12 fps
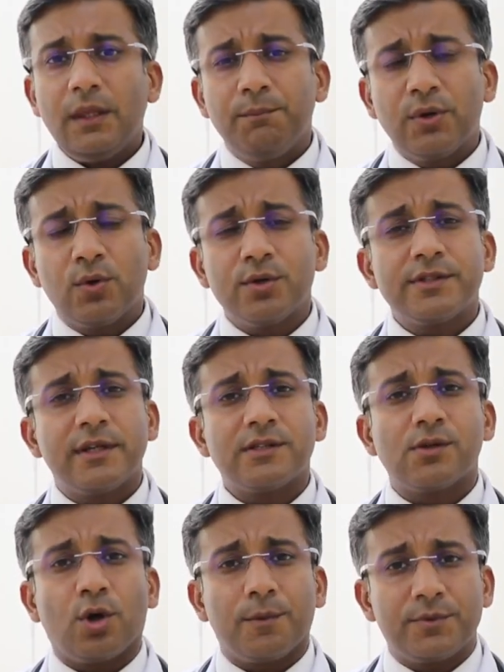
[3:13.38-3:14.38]
because there
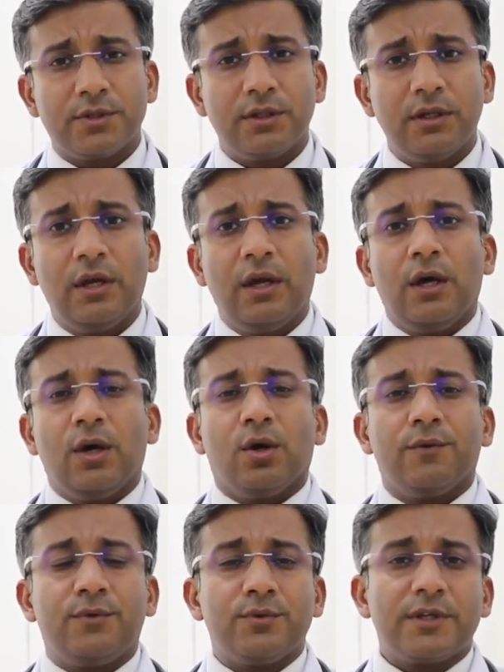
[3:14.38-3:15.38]
is an option
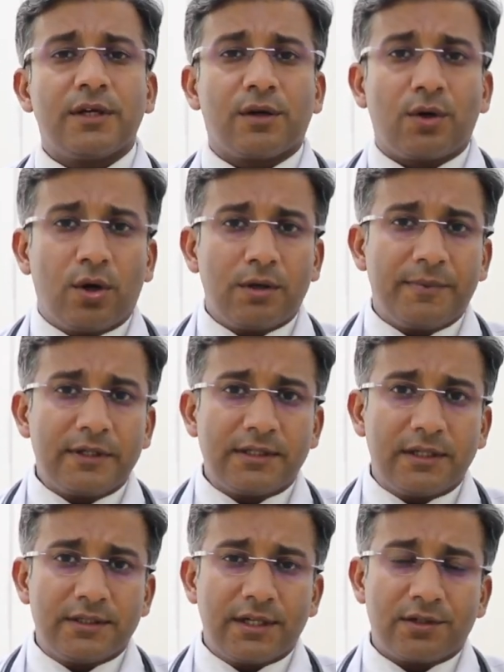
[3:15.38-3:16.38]
of using a clot
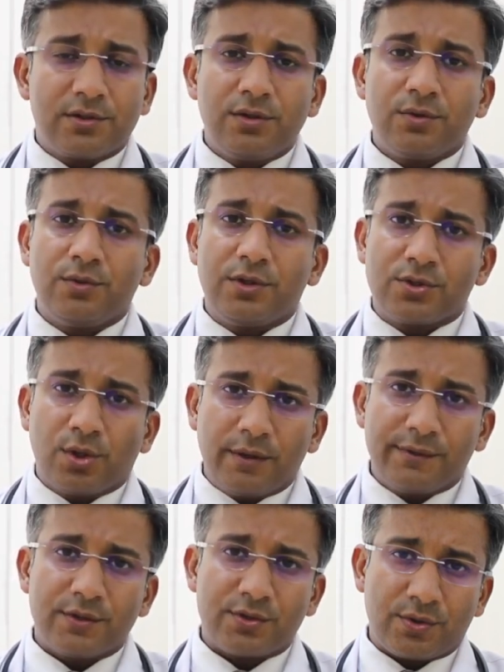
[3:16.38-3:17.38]
bust injection to
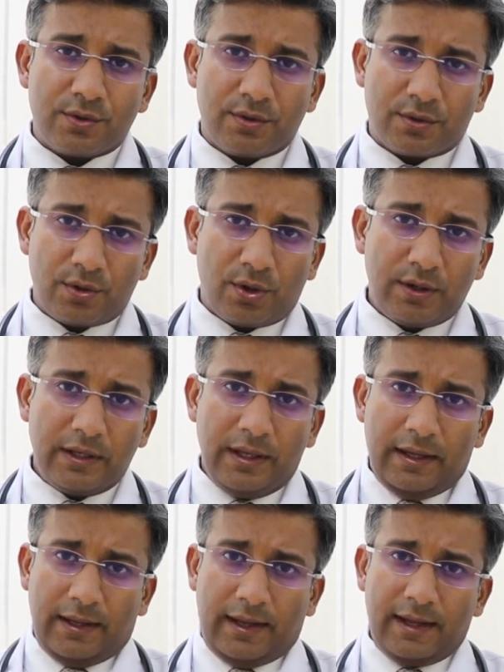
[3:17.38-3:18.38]
dissolve the clot,
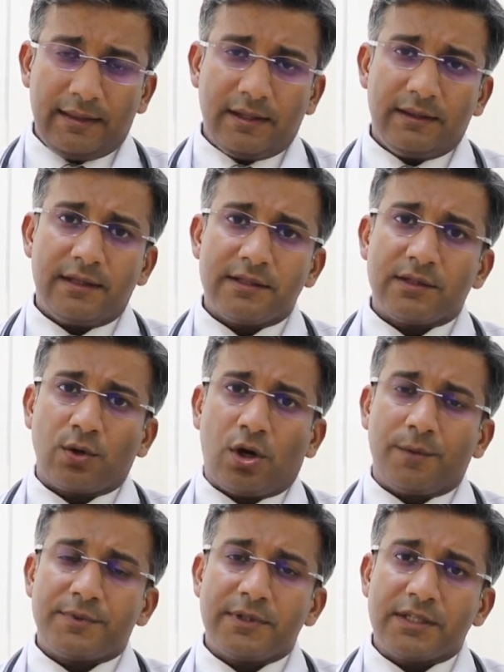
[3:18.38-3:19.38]
and then there is an
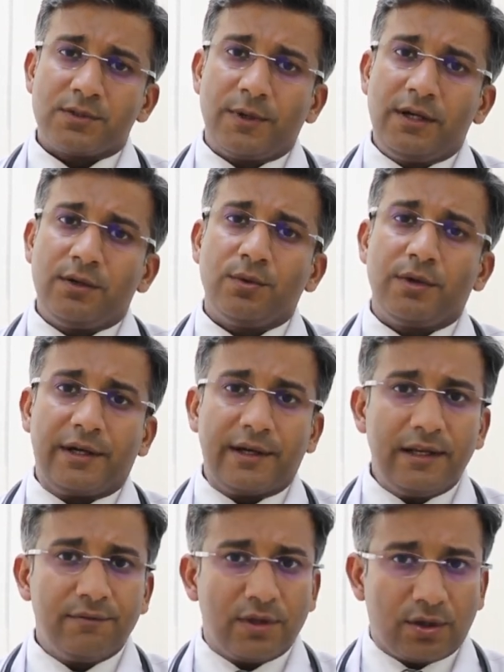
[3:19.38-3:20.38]
option as well to
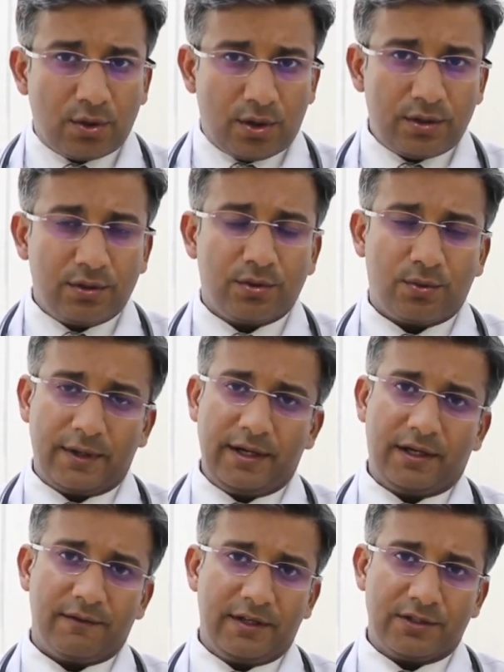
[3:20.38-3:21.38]
retrieve the clot through an
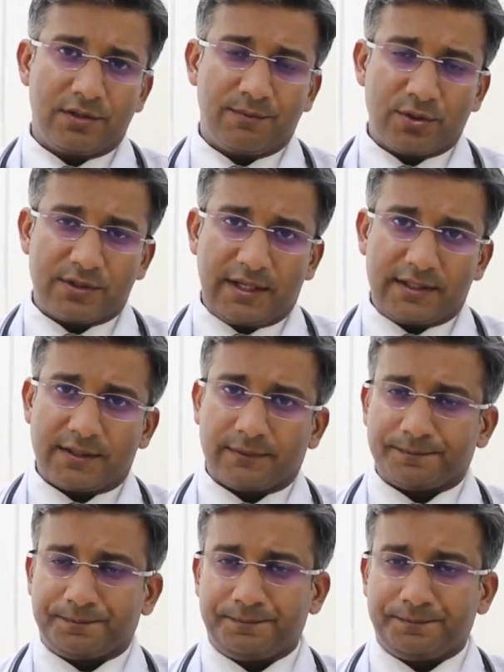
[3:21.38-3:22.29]
intervention process.